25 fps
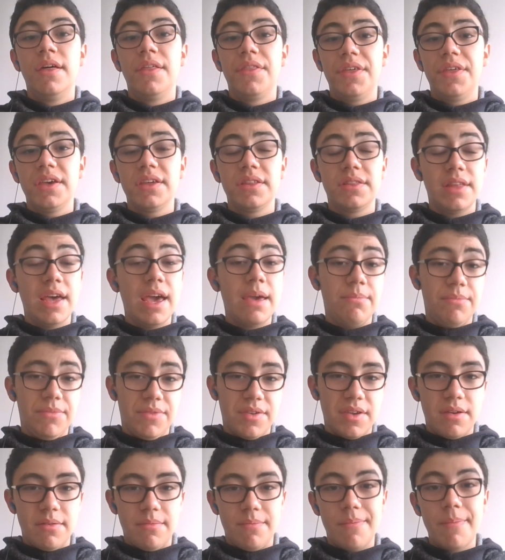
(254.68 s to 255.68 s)
named
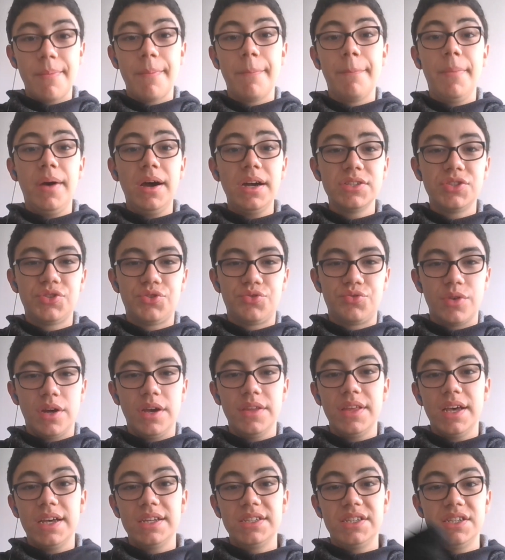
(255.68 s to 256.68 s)
mantra,
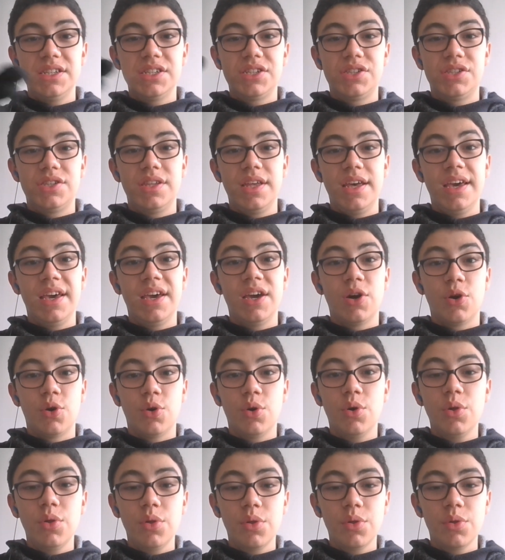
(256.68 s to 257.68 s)
that is the
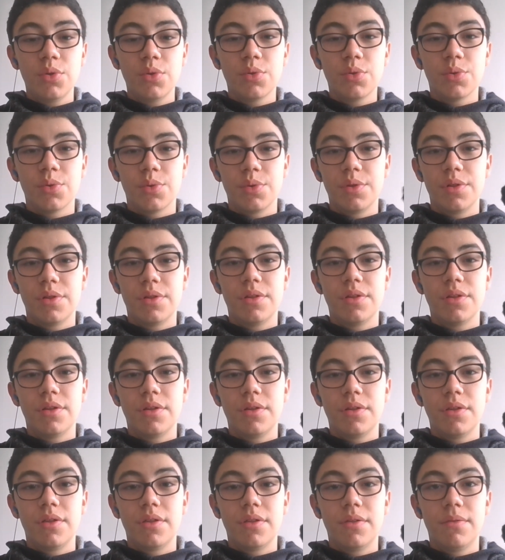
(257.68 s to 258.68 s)
whole
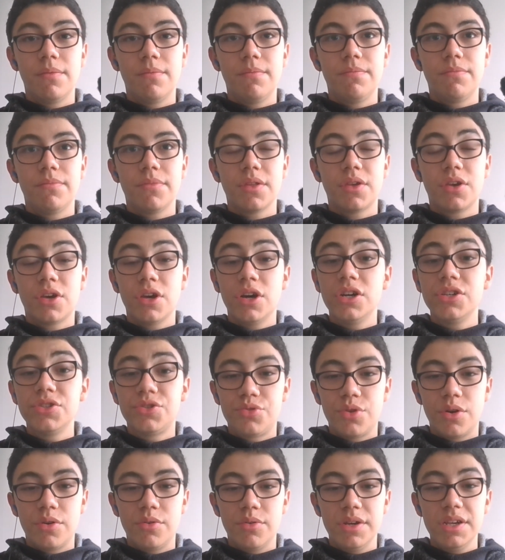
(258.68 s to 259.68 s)

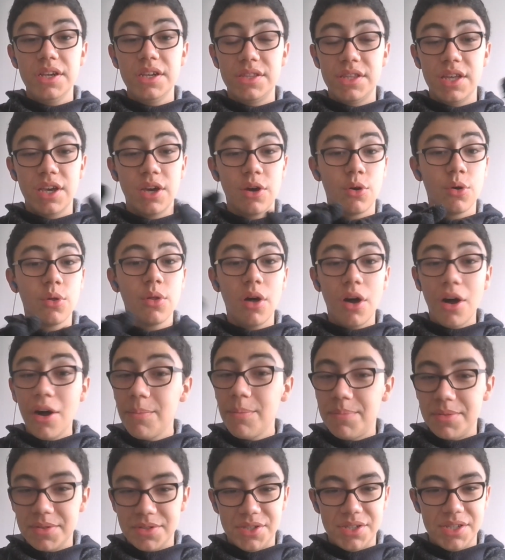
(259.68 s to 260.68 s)
contrary, the whole
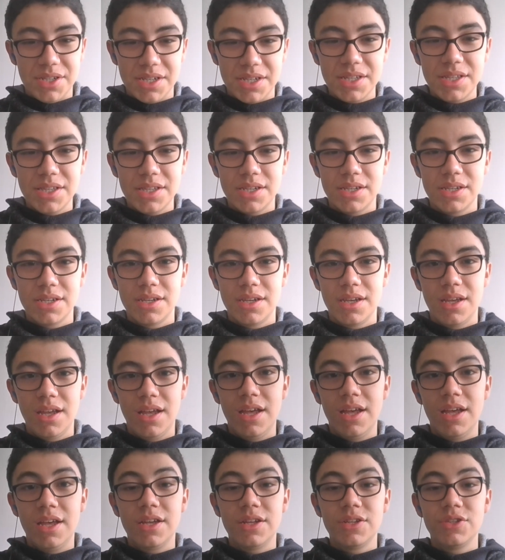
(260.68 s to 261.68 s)
opposite
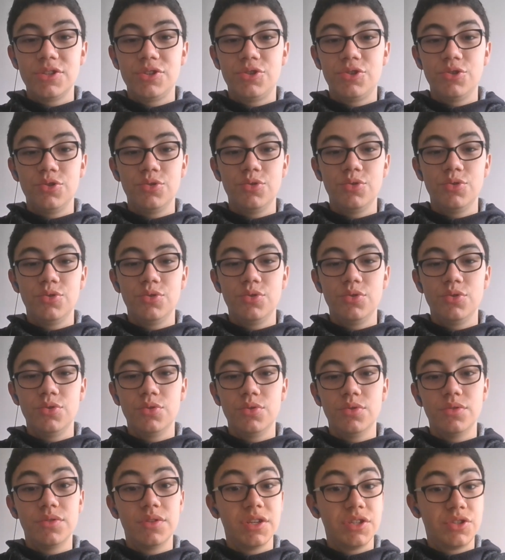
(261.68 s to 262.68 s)

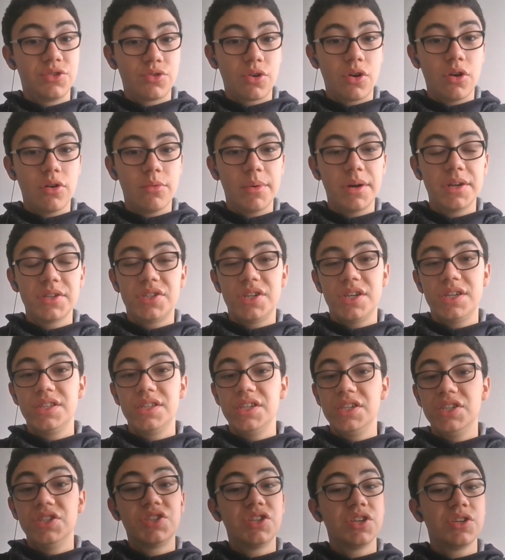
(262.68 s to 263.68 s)
to the traumas and
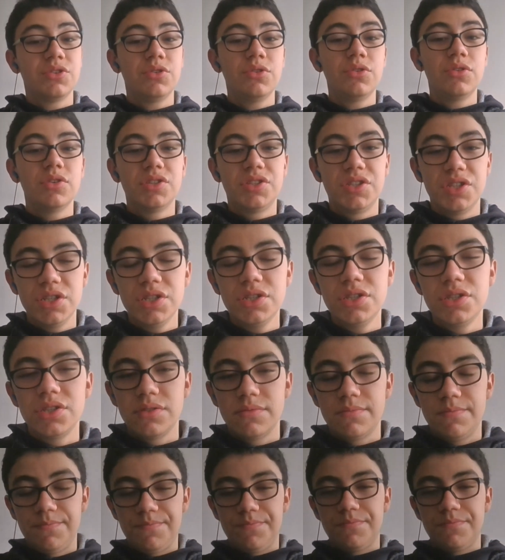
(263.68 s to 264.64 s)
insecurities,